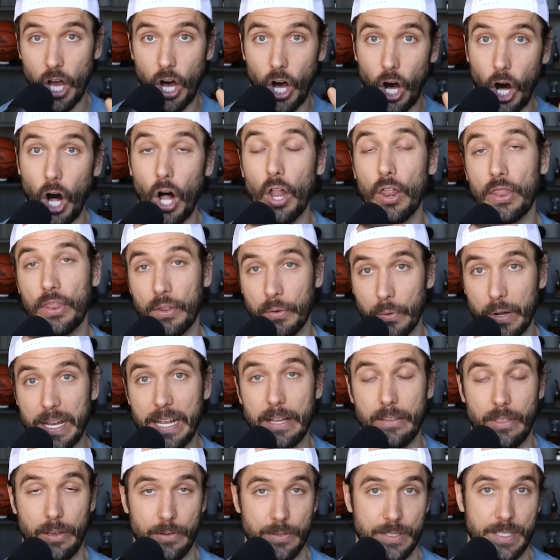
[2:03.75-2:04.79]
All three
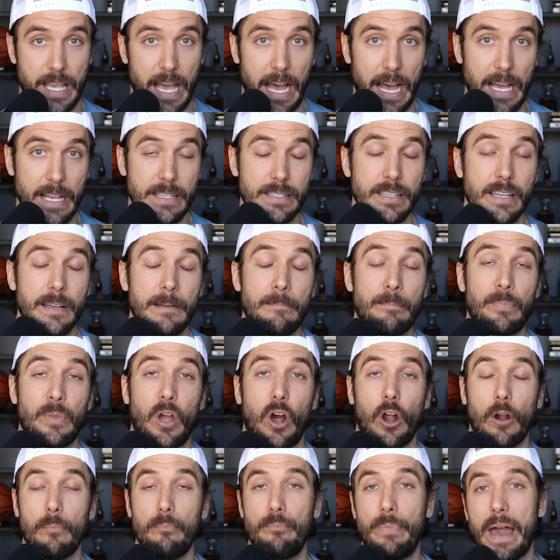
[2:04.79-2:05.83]
of those guys
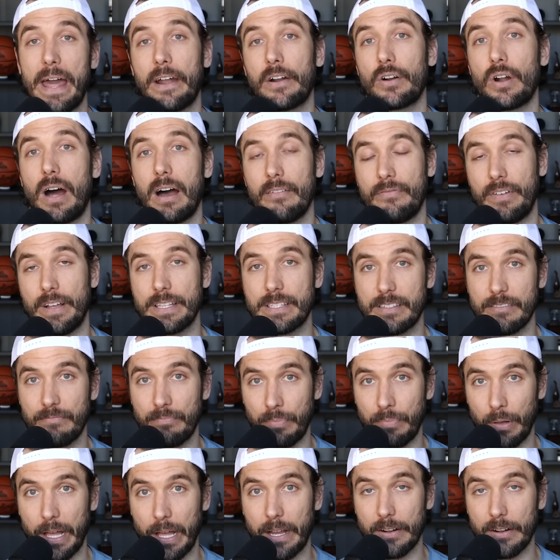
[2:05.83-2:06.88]
are better offensive
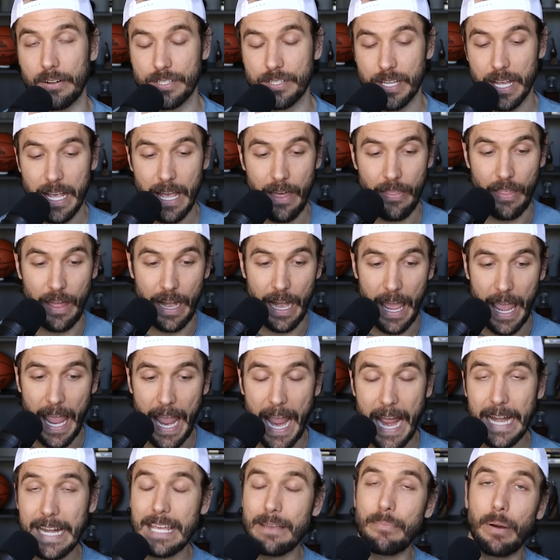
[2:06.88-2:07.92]
players than
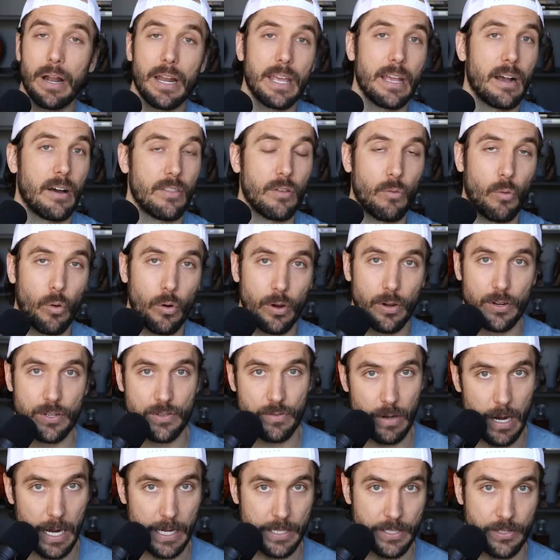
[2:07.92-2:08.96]
anybody on the Warriors
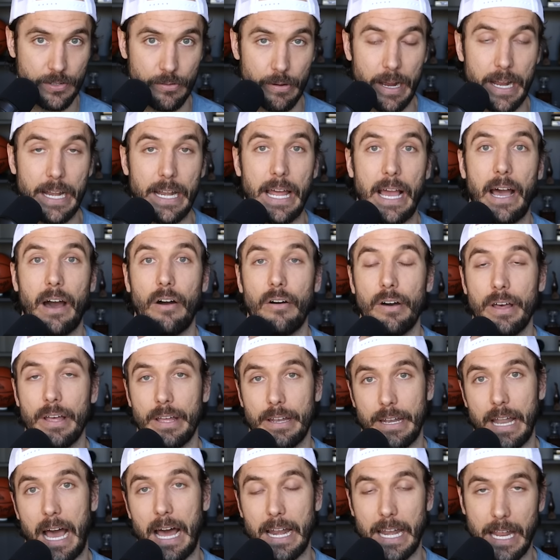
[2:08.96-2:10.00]
roster right now,
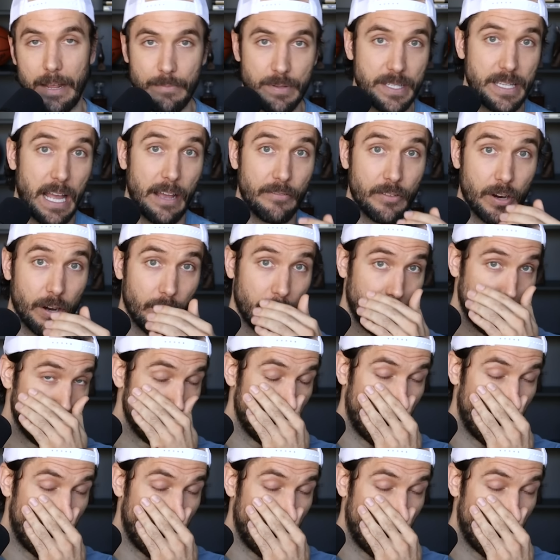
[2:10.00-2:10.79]
not named Steph Curry.